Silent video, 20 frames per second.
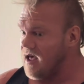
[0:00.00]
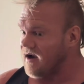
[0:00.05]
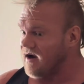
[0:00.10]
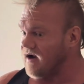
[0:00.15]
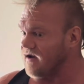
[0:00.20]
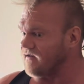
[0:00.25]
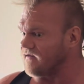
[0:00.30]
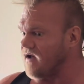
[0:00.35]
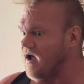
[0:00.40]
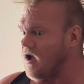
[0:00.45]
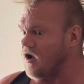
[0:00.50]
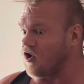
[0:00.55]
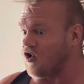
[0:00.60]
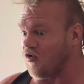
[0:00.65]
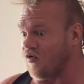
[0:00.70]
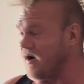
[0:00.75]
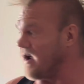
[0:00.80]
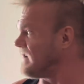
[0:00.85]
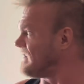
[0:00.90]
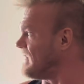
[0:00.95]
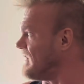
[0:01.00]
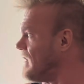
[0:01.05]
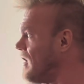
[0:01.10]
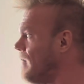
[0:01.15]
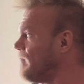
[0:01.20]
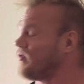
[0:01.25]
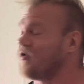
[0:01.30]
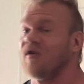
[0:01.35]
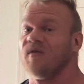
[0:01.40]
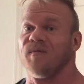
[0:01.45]
because creatine
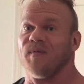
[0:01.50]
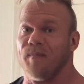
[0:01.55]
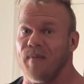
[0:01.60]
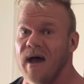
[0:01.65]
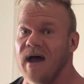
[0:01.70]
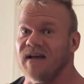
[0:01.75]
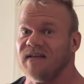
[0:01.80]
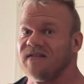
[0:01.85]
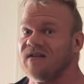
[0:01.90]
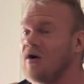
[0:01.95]
absorbs best